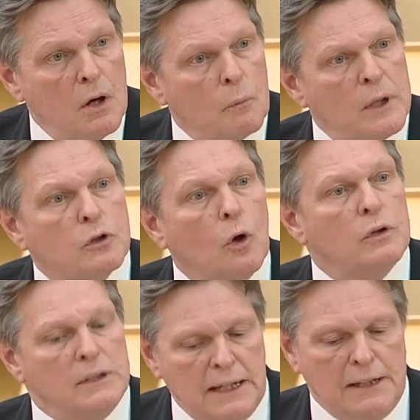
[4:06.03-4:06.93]
We
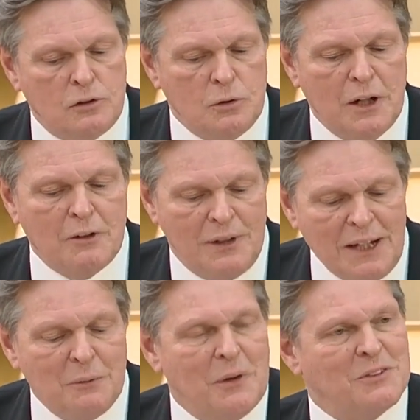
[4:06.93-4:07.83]
don't need to
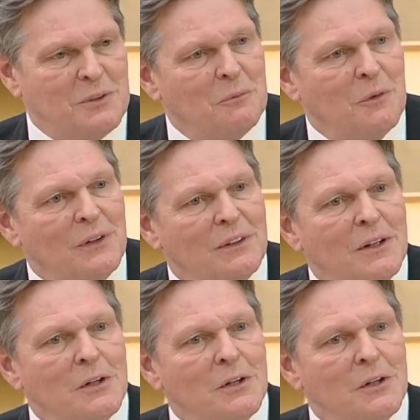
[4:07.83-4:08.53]
agree with someone